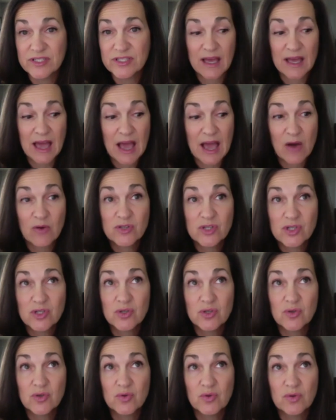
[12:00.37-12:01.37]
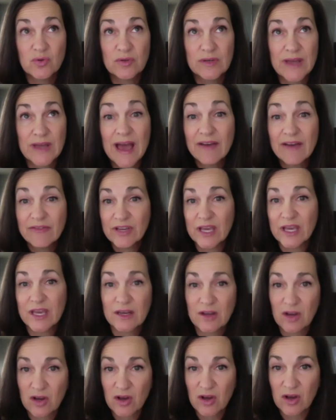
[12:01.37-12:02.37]
how to navigate
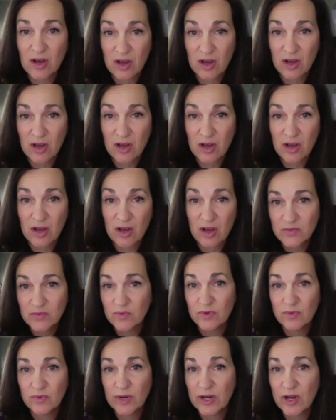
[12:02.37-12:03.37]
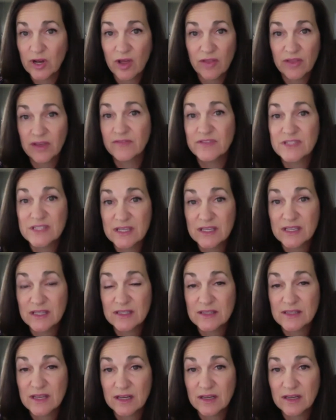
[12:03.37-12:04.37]
a conflict when all they've seen is
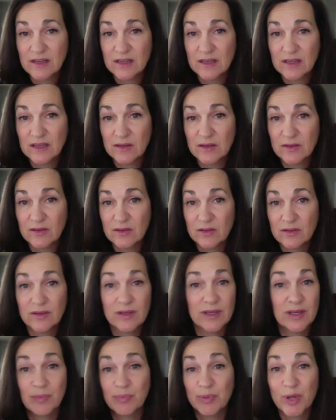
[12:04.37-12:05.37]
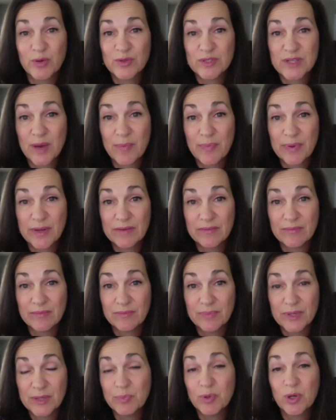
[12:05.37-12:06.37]
that it blows up and
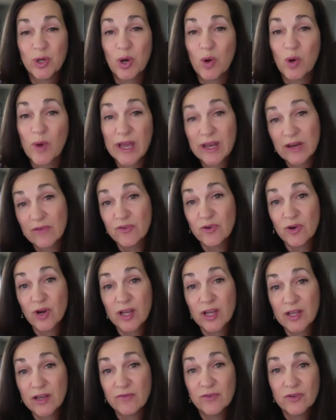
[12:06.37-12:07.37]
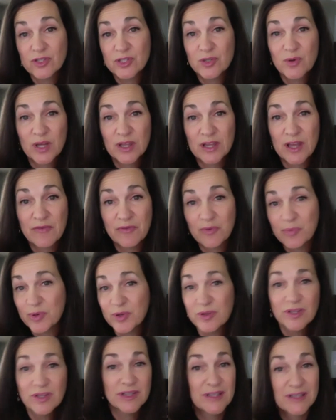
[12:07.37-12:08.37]
people go away. And if you're too unlovable,
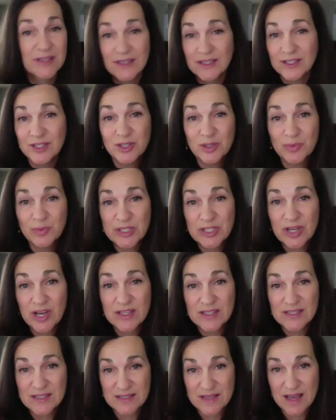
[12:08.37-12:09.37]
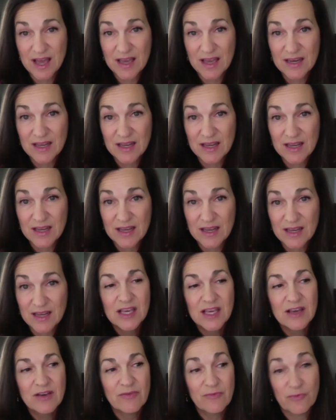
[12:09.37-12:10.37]
you'll be tossed aside
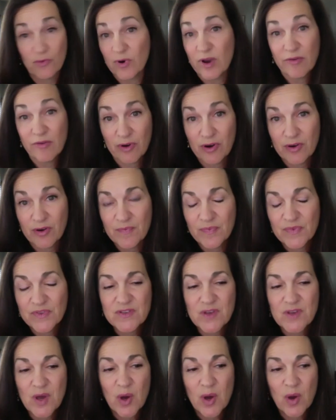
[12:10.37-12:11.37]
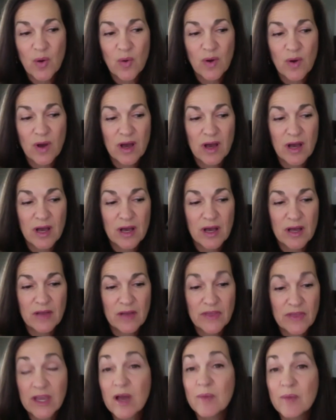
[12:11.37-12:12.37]
forever. So they
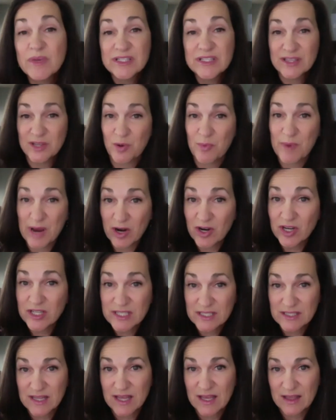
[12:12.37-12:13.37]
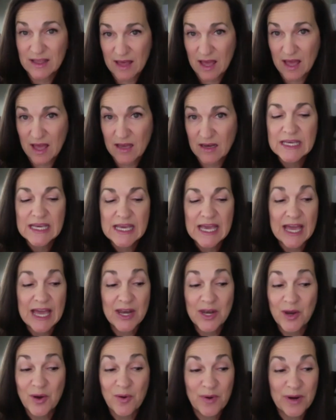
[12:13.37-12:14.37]
come into their marriages like that, and no
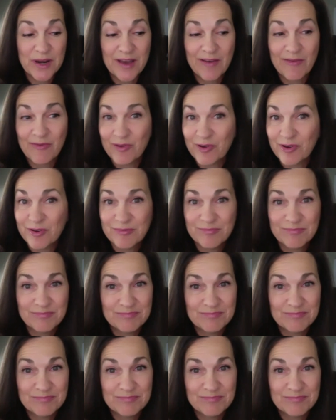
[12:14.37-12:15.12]
one ever